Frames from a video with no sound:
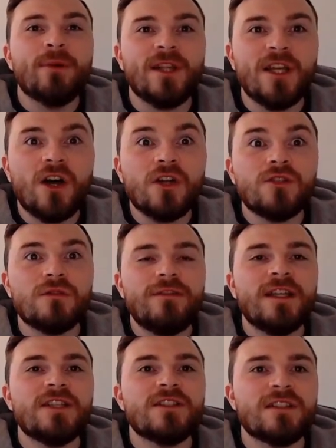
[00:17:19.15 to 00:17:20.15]
the Arsenal
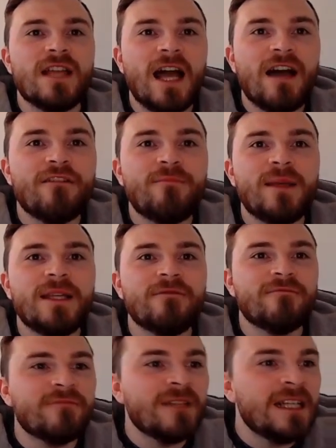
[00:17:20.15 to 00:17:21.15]
fixtures have
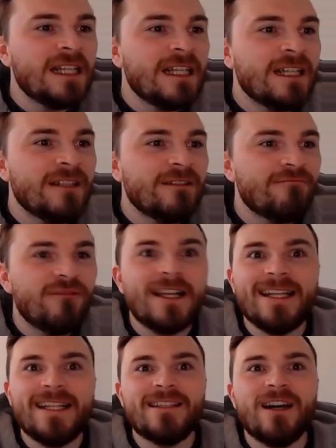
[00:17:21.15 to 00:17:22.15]
been
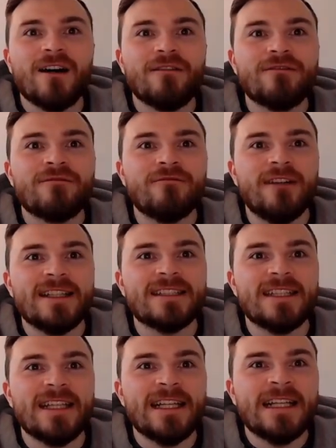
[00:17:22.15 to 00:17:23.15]
really tough
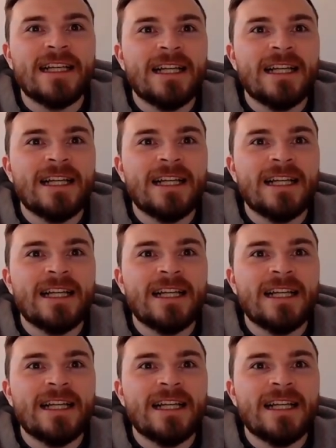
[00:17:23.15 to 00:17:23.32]
recently.